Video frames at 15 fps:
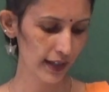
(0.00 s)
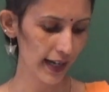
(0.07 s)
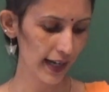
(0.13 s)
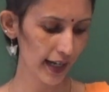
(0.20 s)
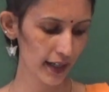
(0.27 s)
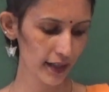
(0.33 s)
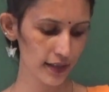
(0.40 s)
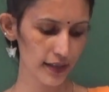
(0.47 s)

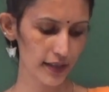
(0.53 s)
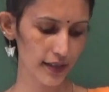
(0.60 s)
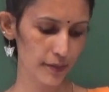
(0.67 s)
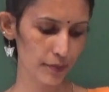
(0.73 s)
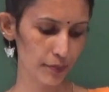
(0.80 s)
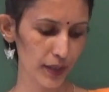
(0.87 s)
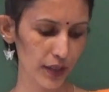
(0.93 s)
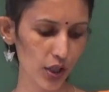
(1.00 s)

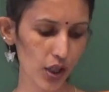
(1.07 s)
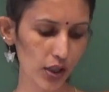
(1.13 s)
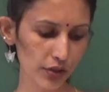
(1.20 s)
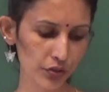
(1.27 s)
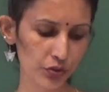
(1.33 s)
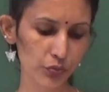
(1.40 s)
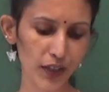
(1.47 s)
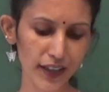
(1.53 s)
And
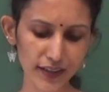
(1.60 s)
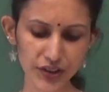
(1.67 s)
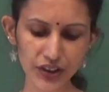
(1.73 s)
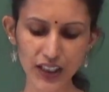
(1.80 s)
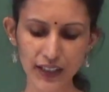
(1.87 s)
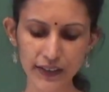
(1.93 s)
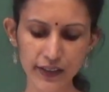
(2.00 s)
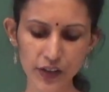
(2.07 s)
because why she
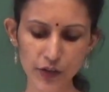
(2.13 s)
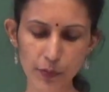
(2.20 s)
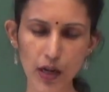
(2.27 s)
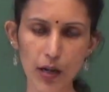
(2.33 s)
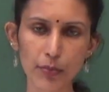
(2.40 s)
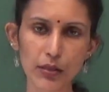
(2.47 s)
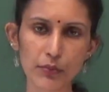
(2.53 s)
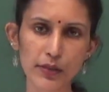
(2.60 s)
had this
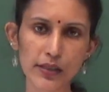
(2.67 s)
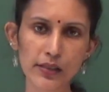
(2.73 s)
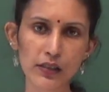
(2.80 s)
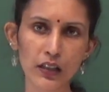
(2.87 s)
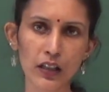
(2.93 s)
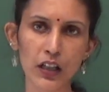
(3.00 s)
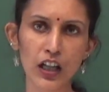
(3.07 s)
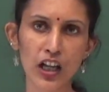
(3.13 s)
problem is
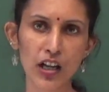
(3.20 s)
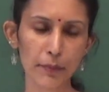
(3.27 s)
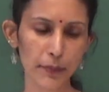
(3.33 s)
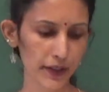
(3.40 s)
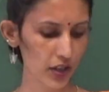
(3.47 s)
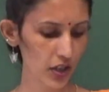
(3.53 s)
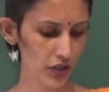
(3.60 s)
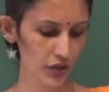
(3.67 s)

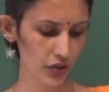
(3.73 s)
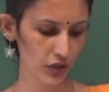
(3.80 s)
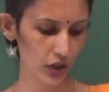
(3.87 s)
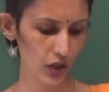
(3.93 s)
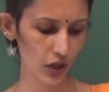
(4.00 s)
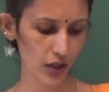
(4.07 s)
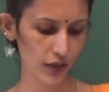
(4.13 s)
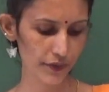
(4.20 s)
because
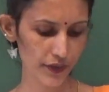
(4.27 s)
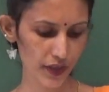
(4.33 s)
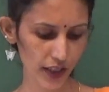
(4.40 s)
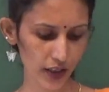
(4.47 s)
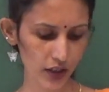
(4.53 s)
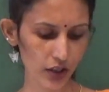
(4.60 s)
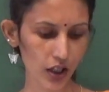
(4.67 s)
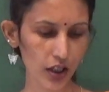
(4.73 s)
of
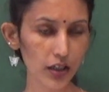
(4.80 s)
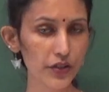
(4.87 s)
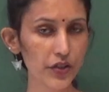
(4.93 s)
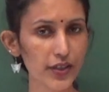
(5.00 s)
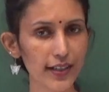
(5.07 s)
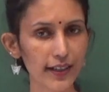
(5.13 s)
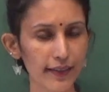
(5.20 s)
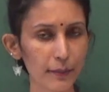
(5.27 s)

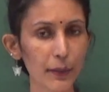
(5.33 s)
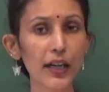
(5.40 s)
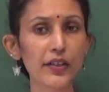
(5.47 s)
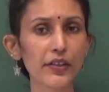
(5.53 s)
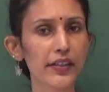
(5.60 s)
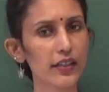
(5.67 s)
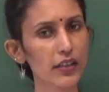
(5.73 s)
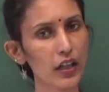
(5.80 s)
technology, and
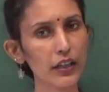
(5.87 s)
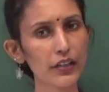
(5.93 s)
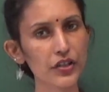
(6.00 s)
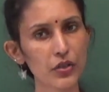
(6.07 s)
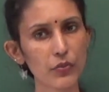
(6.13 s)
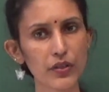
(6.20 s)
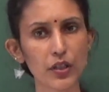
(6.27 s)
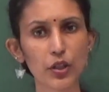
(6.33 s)

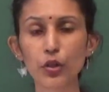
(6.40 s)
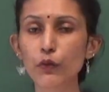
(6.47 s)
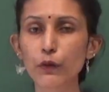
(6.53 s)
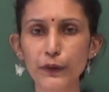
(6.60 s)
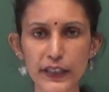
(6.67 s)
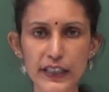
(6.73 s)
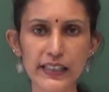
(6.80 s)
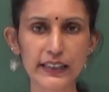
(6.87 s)
biotechnology was a new
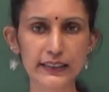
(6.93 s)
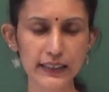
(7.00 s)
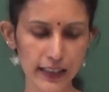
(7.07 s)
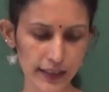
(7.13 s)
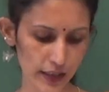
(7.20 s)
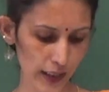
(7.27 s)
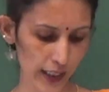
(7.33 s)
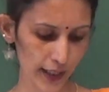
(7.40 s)
field at
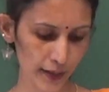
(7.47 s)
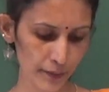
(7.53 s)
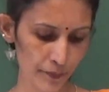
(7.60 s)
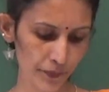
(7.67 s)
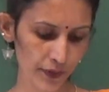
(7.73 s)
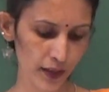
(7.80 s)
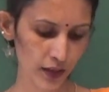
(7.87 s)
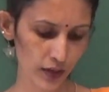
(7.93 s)
that time,
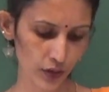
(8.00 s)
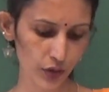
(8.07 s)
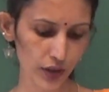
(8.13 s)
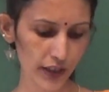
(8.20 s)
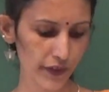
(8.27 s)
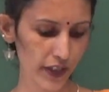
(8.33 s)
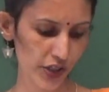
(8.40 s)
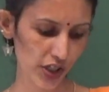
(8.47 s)

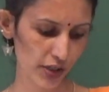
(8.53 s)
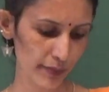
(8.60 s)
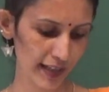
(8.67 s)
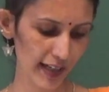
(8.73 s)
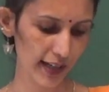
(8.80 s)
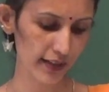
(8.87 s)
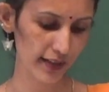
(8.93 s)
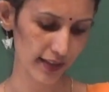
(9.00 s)
okay, when she
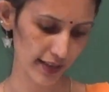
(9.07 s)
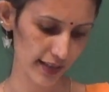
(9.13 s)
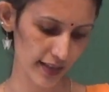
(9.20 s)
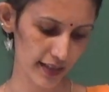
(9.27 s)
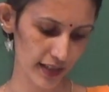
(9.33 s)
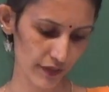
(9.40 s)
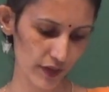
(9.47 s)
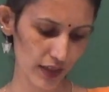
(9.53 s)
began in
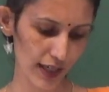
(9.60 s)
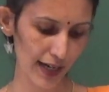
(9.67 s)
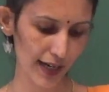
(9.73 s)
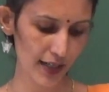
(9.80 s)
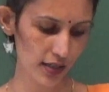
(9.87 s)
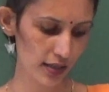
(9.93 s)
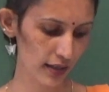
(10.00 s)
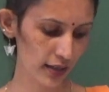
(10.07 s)

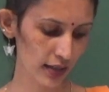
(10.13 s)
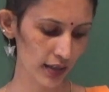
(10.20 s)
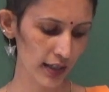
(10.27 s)
1978.